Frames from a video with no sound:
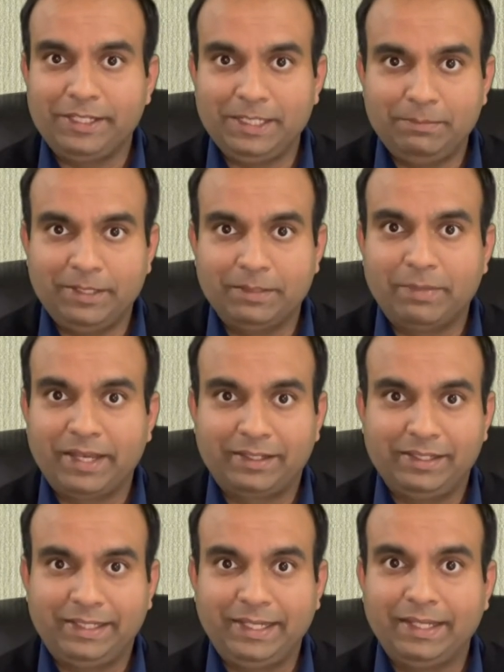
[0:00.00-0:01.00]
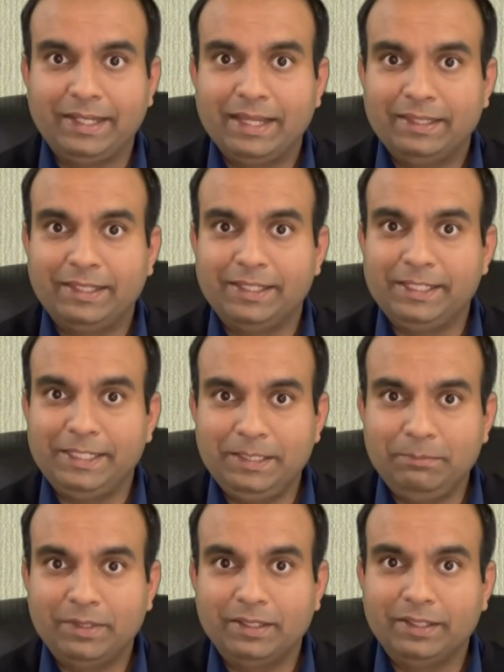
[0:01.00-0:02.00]
email by clicking the
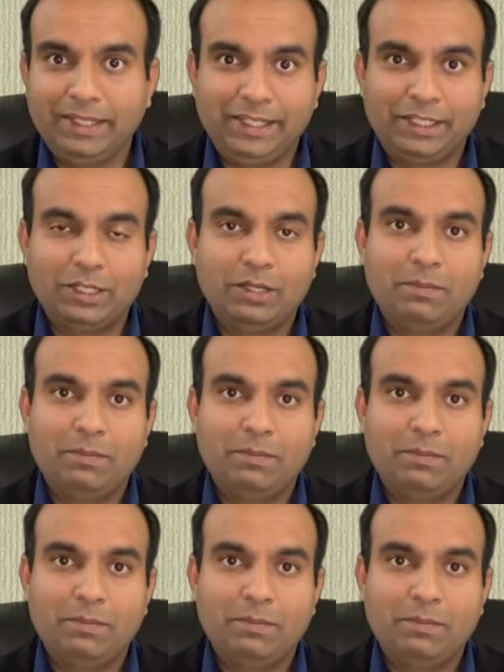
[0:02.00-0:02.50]
email link